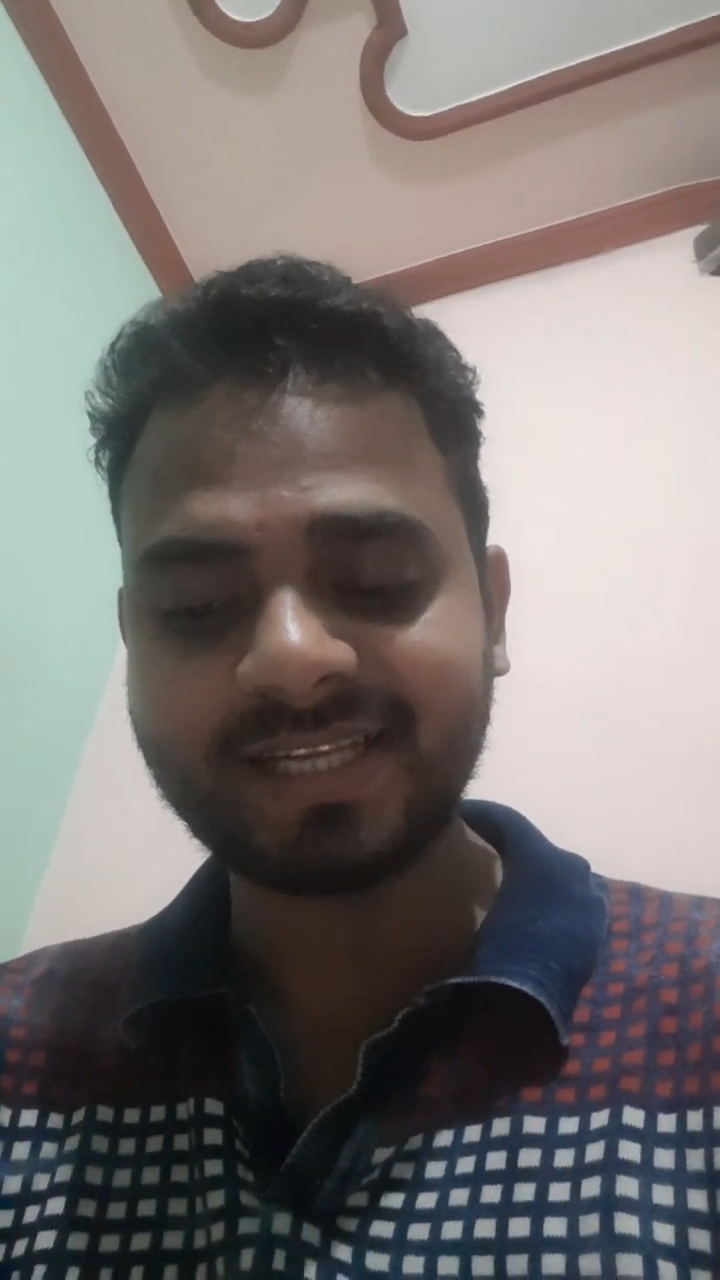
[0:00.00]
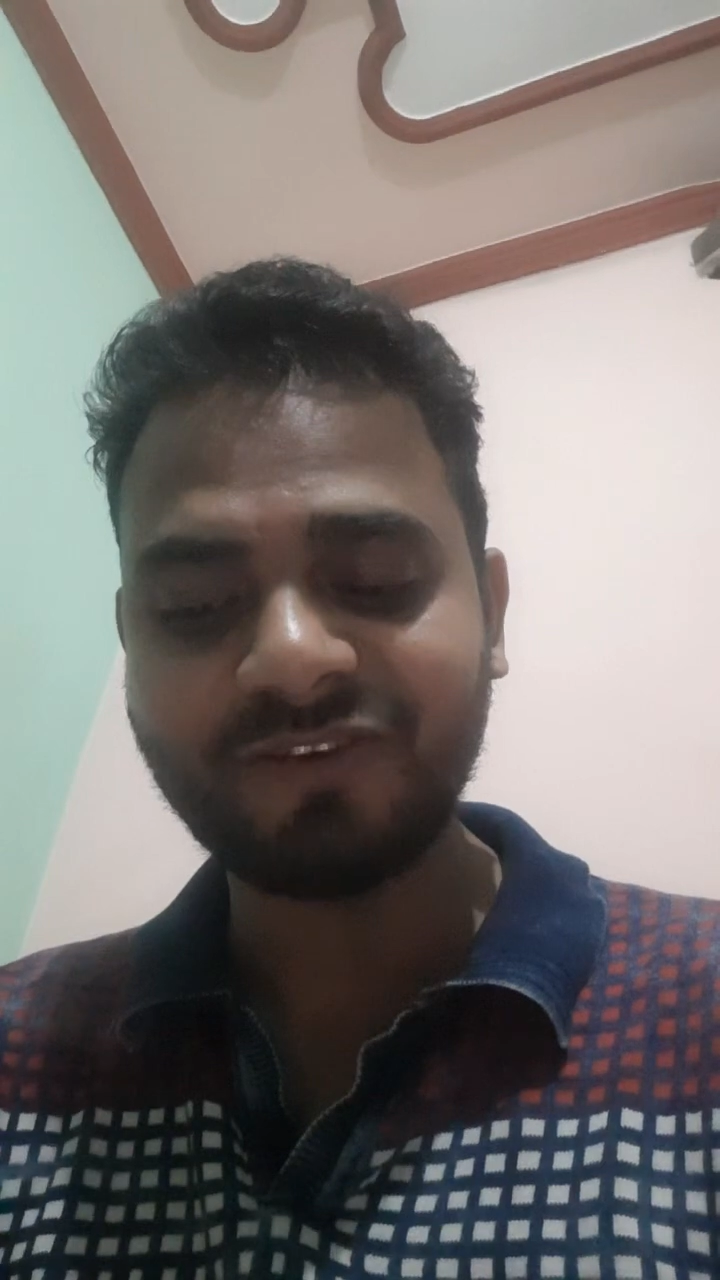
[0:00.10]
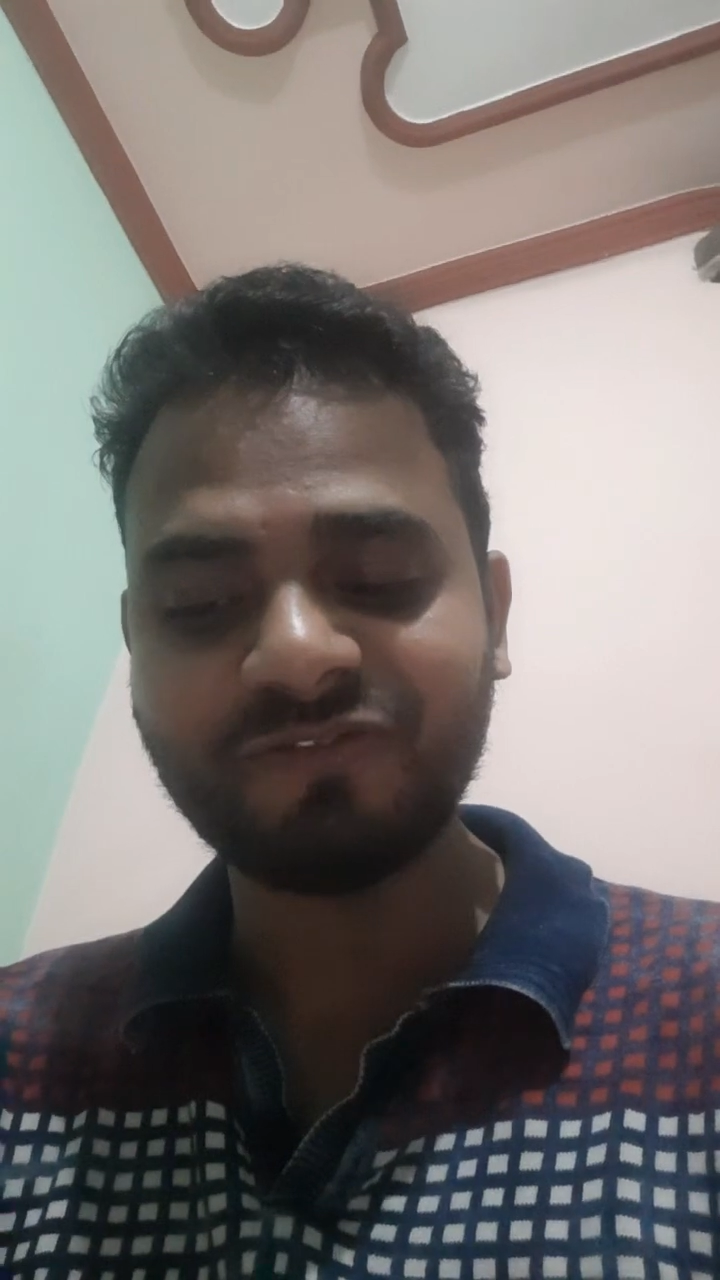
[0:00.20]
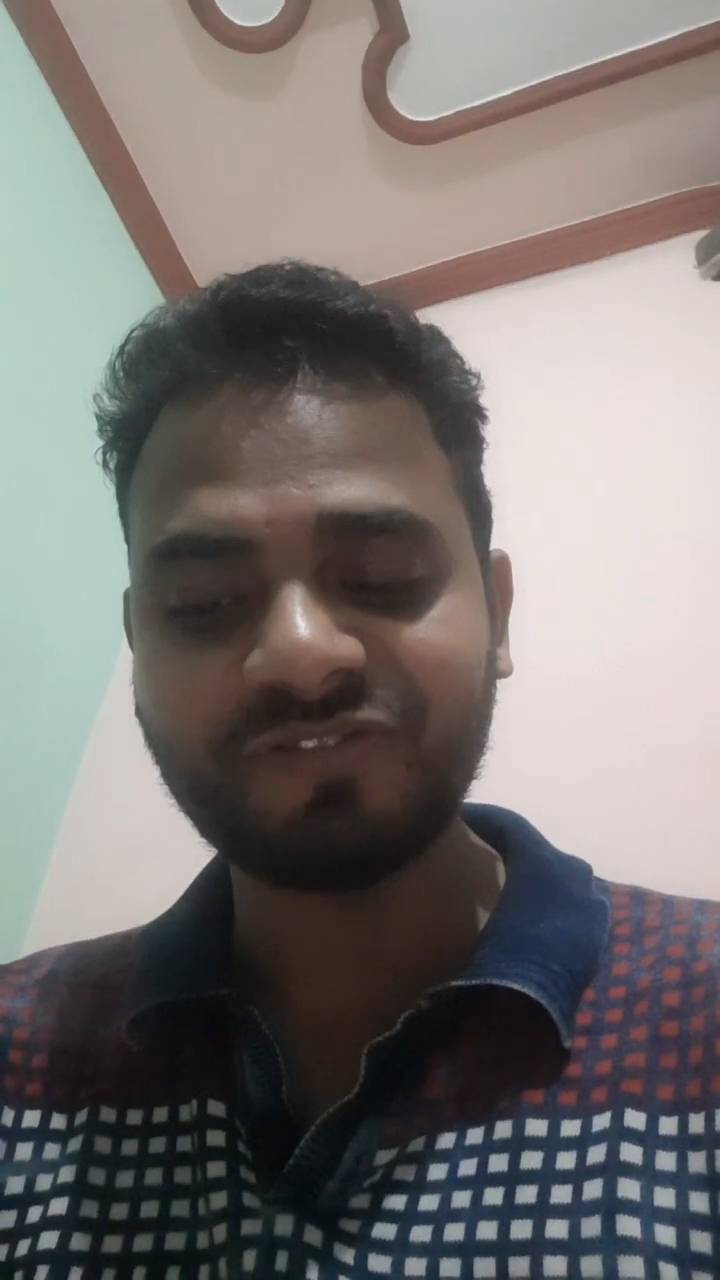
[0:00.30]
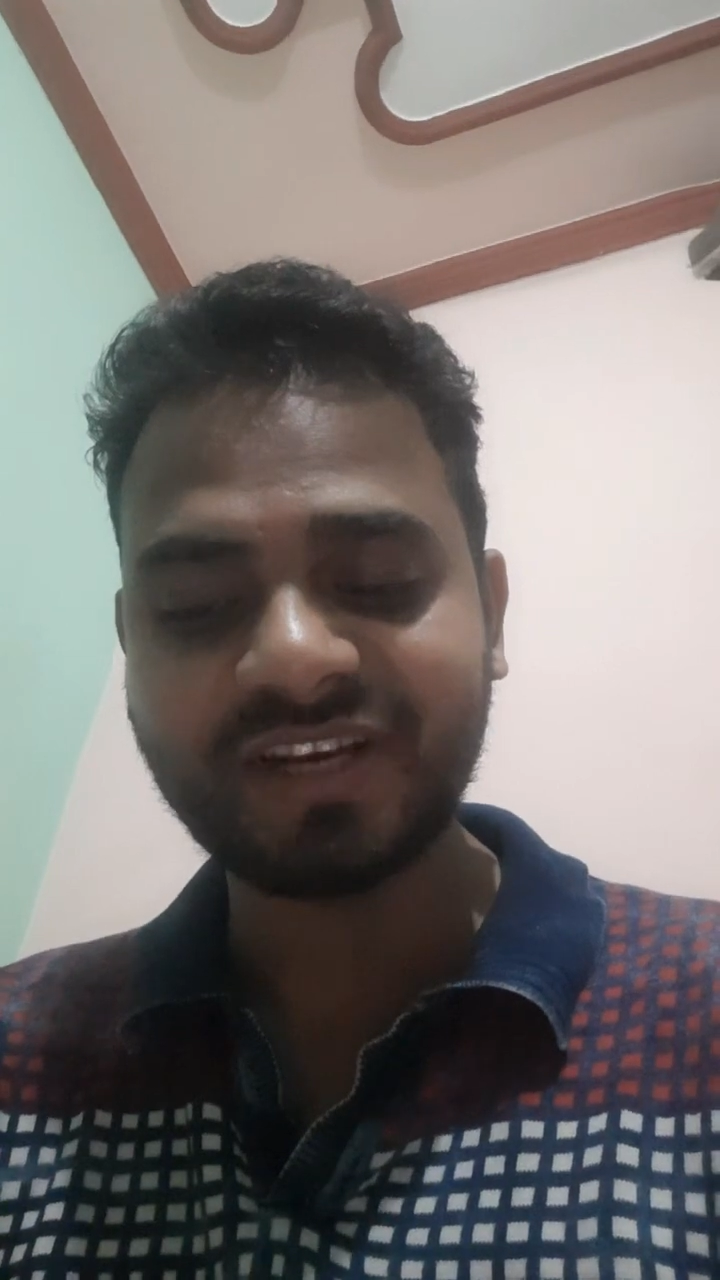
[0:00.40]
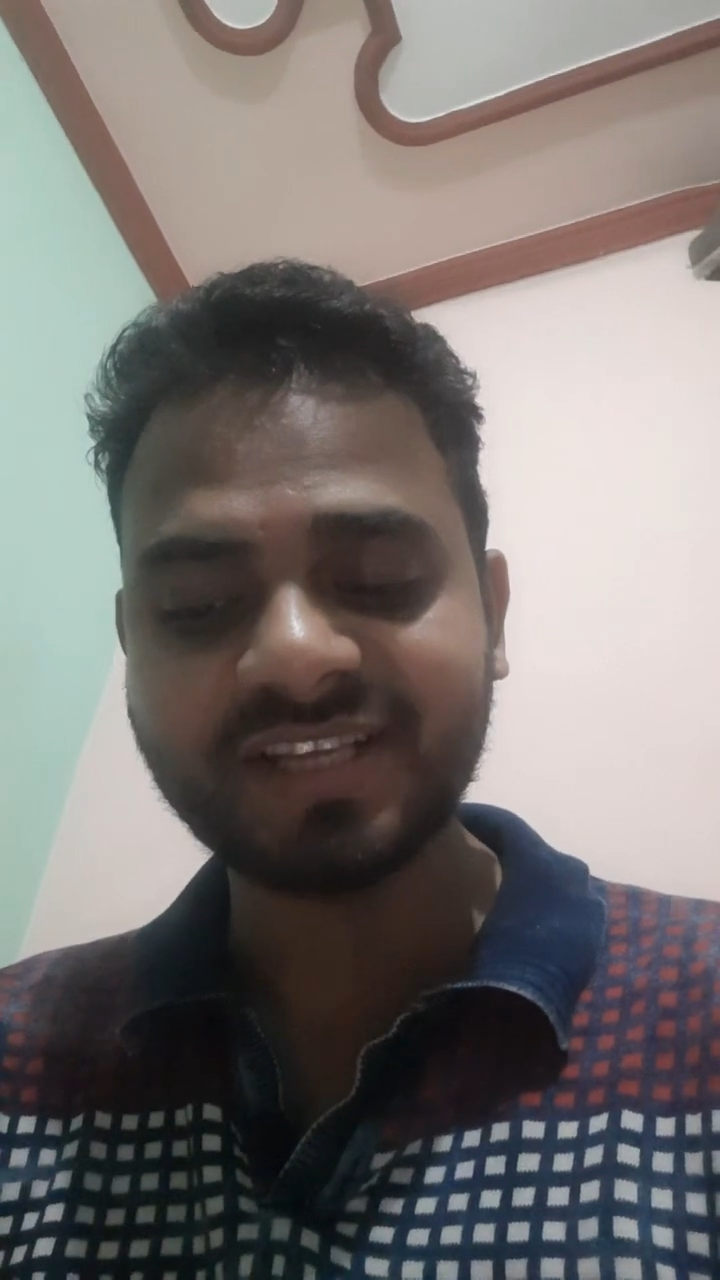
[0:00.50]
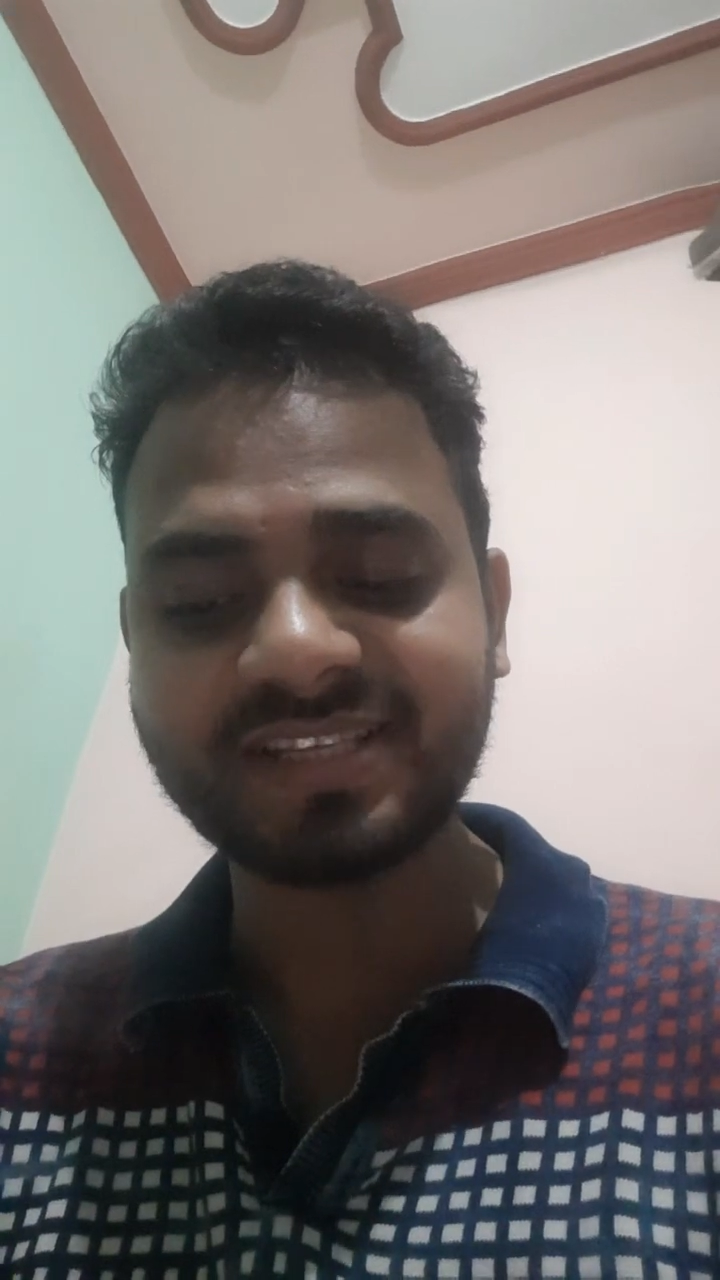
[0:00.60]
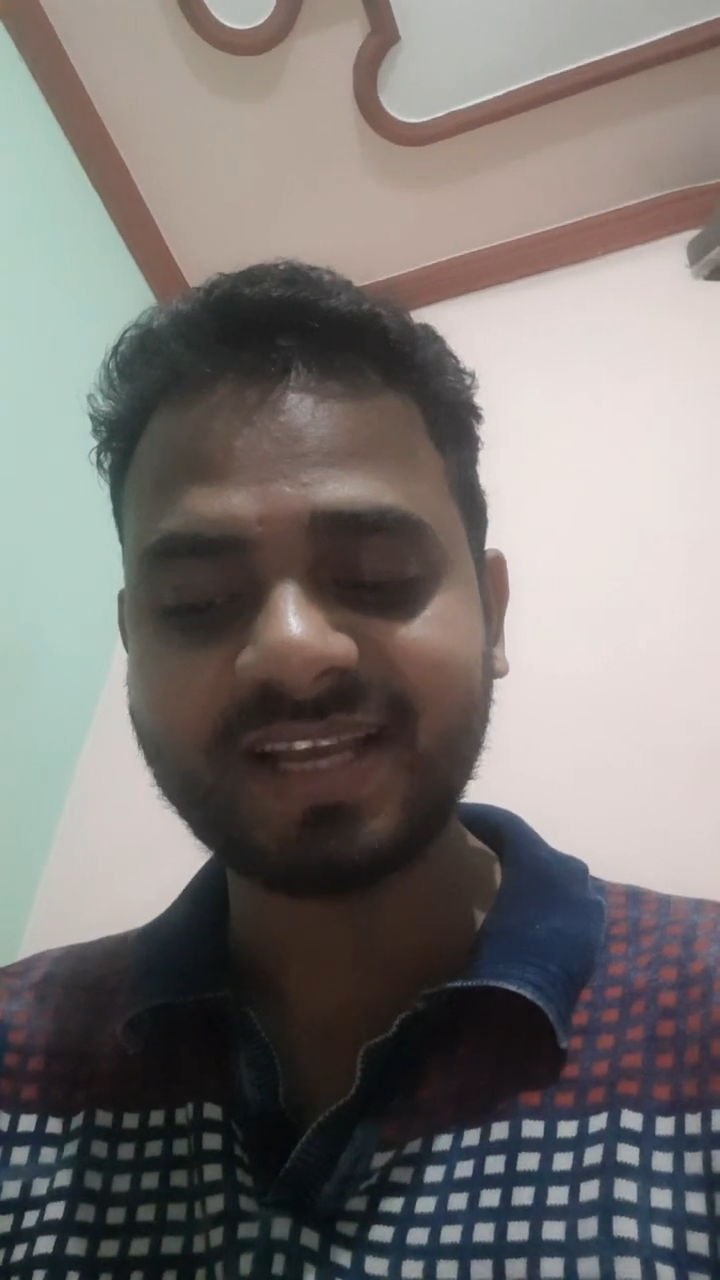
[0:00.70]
in various